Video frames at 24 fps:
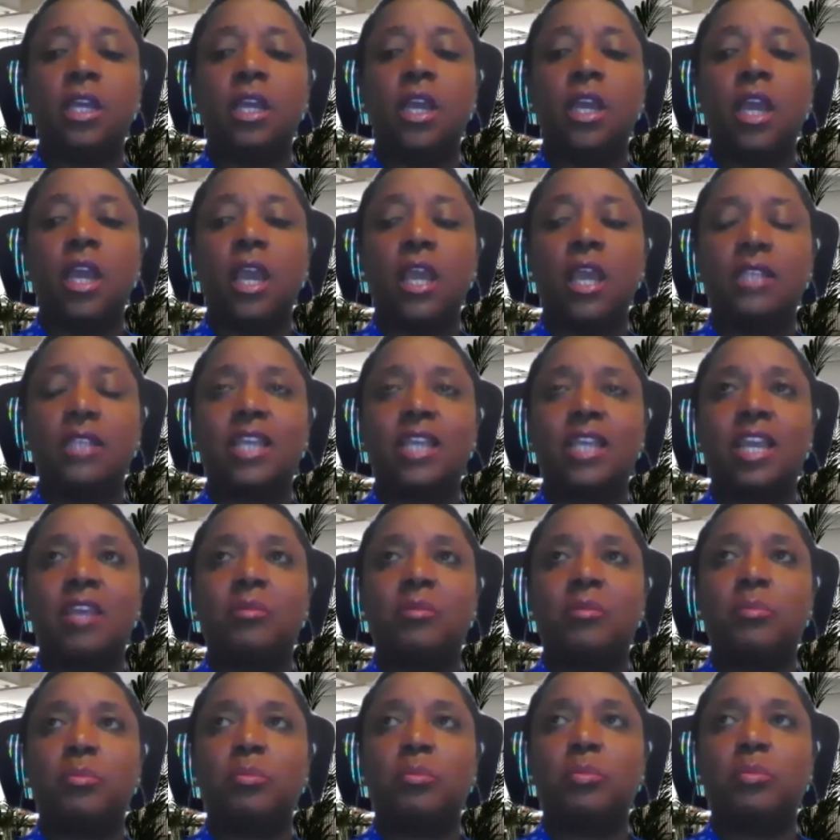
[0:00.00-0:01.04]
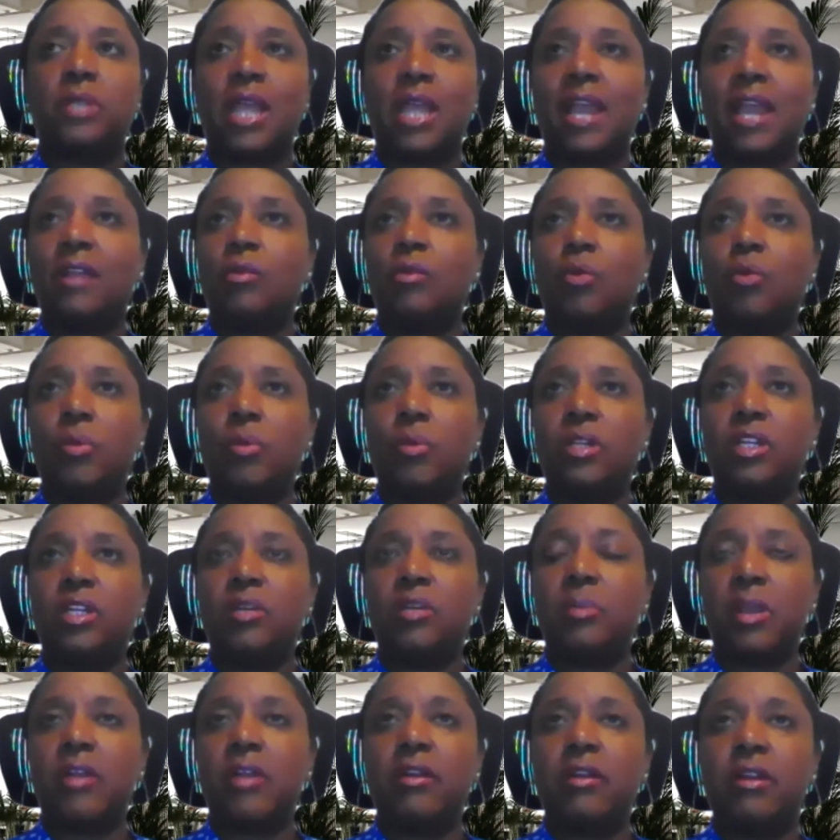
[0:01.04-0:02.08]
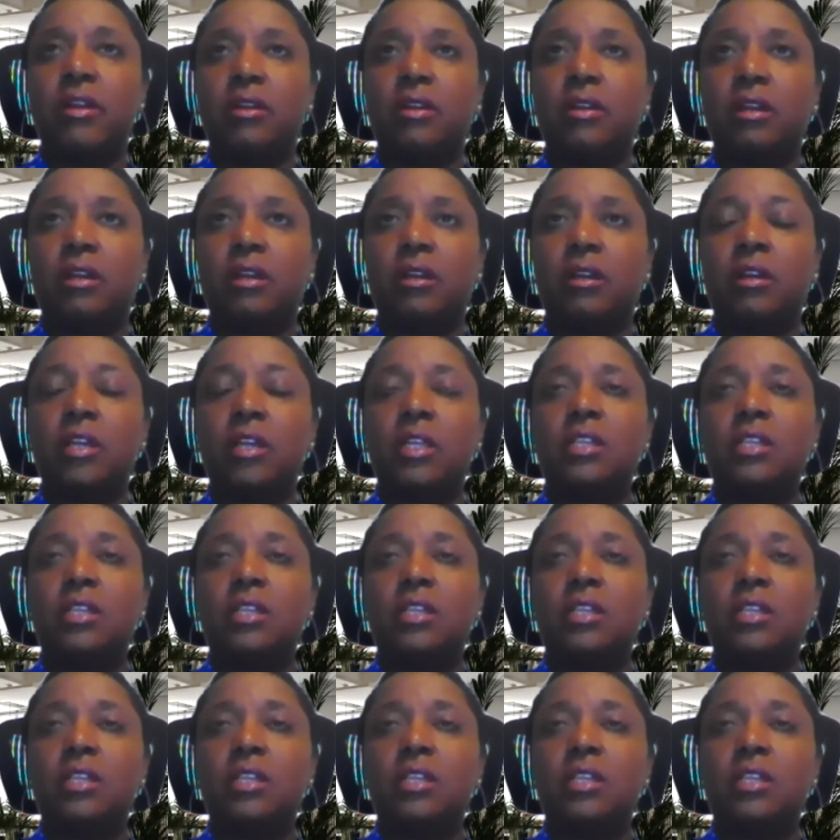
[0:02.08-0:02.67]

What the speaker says: as a Black woman in America,